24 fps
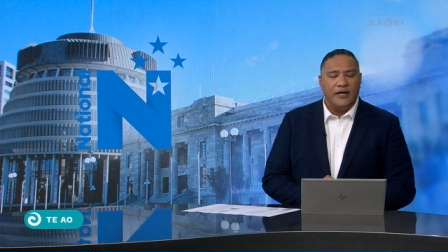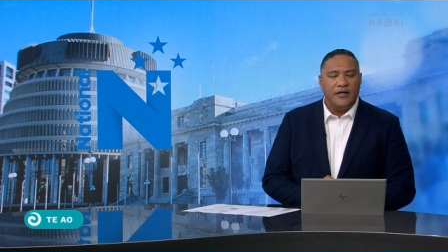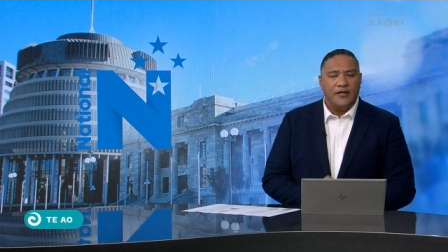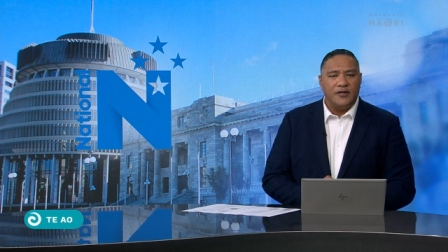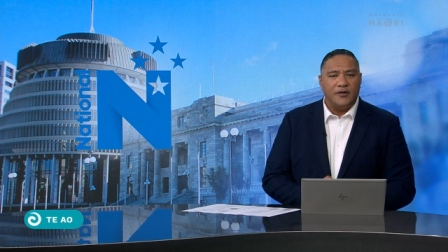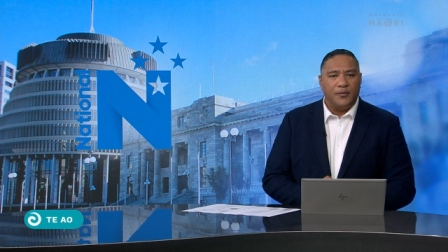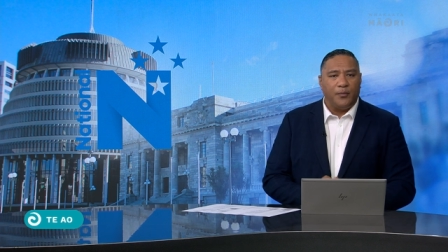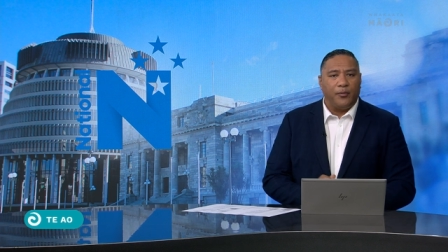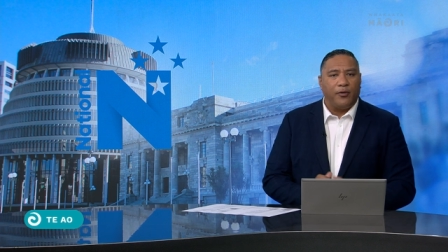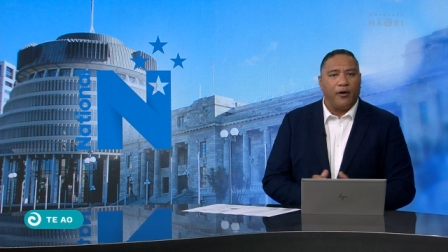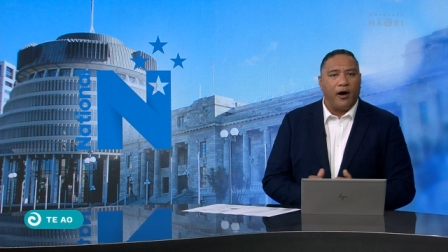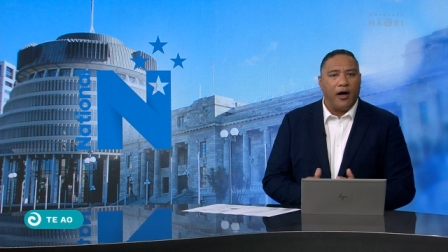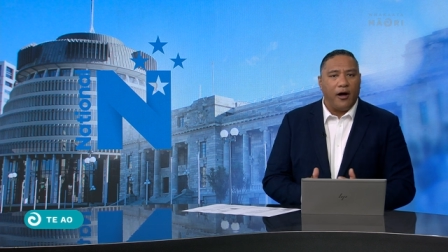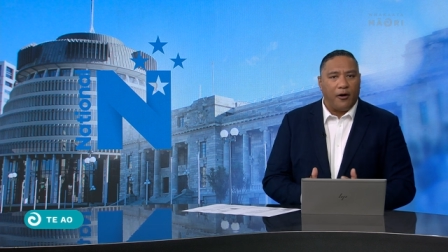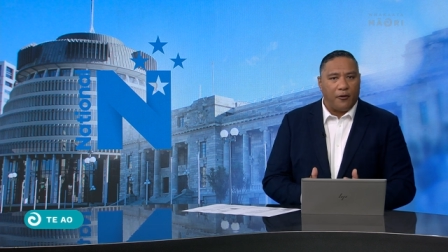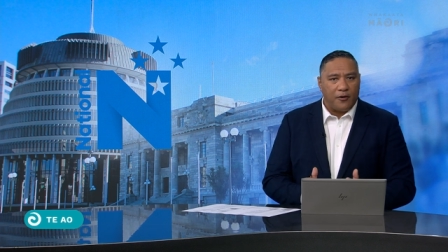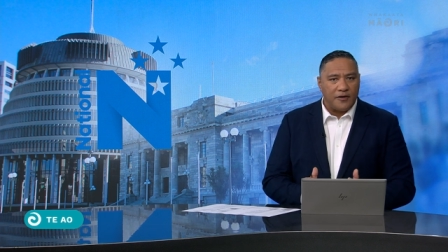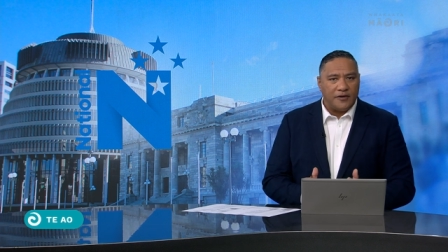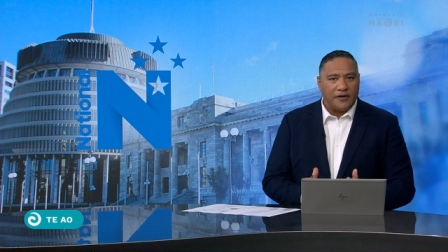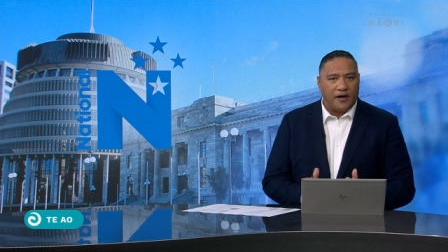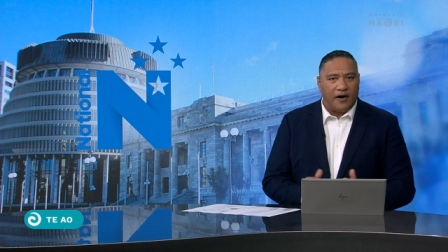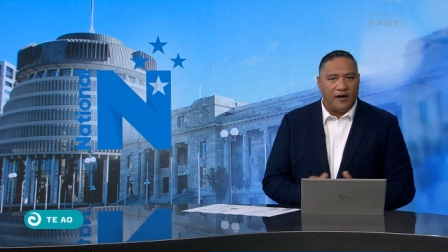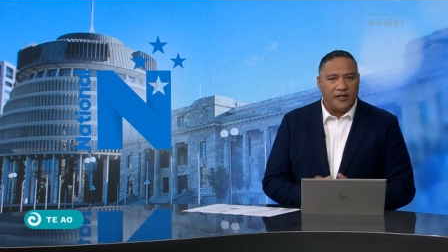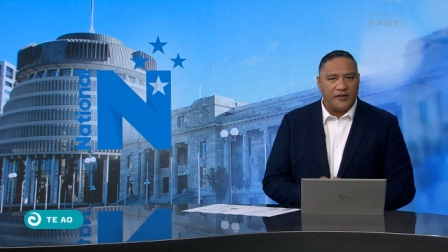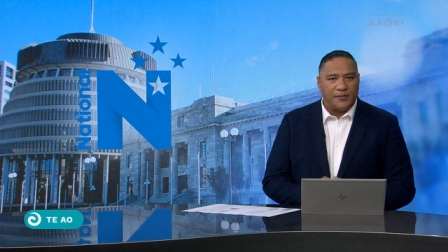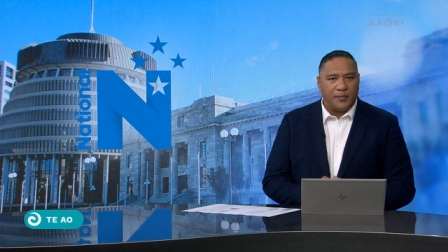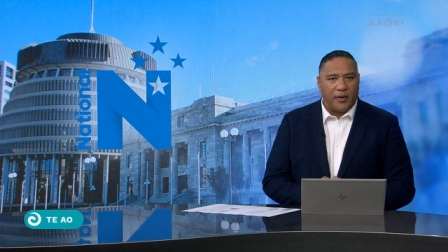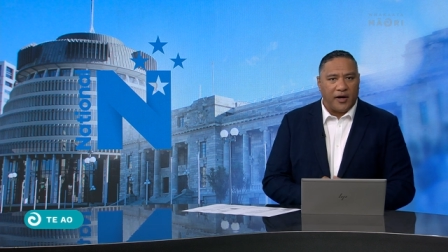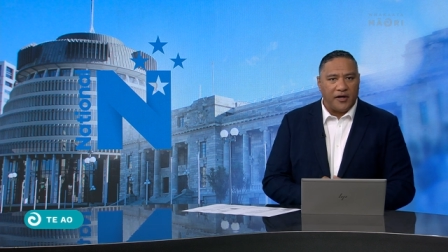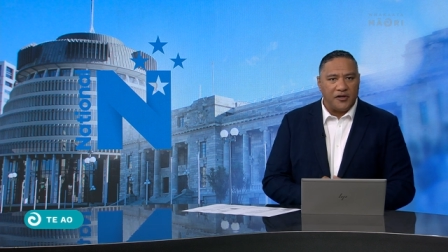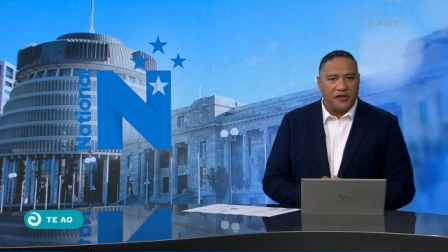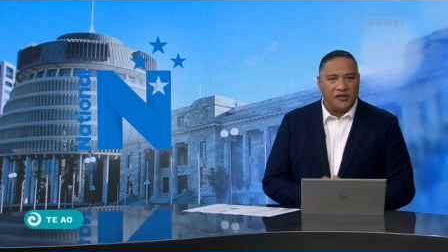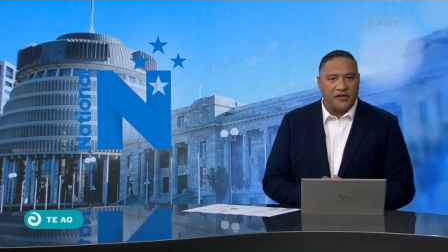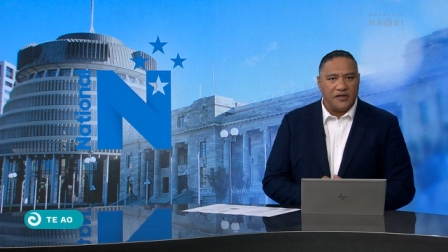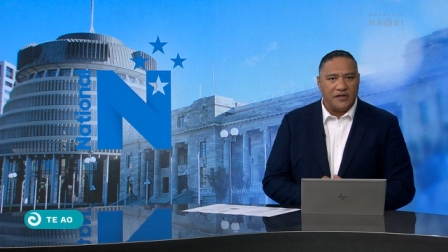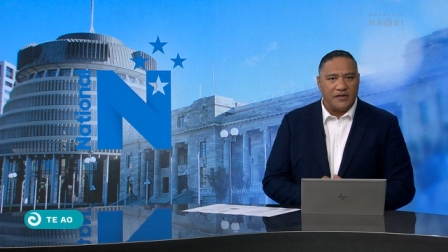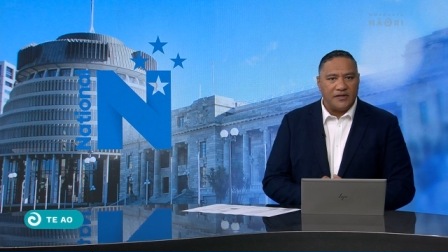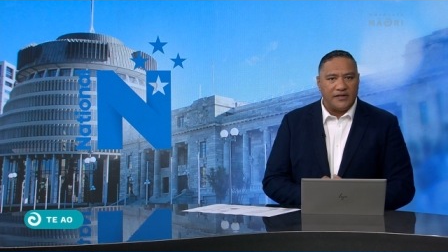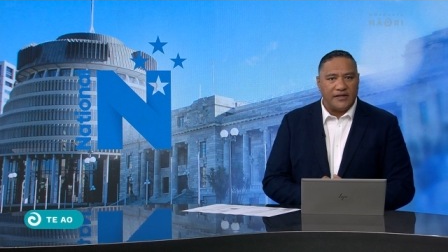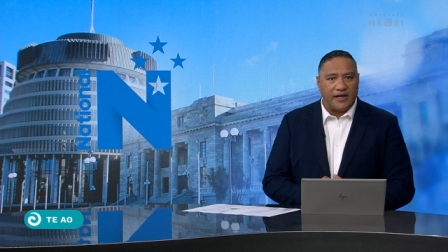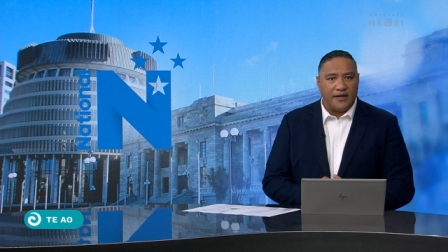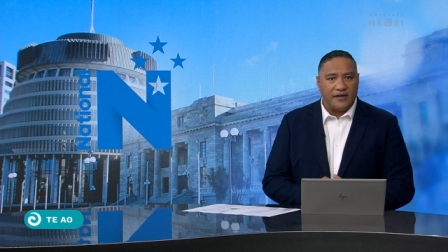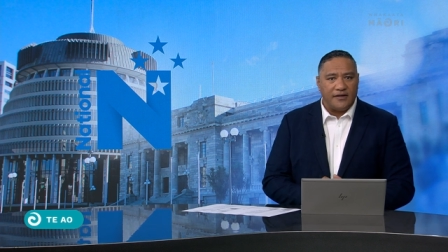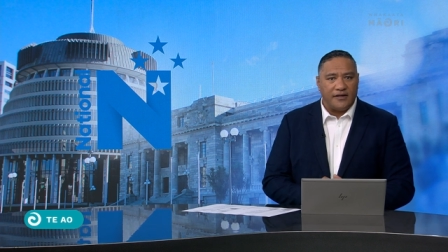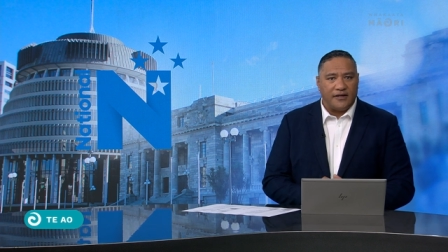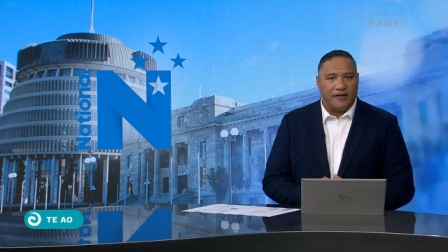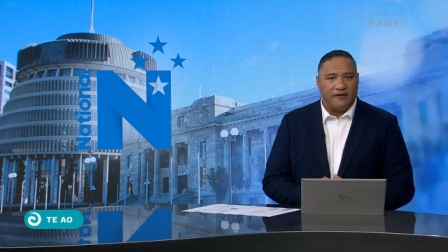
to prioritise patients and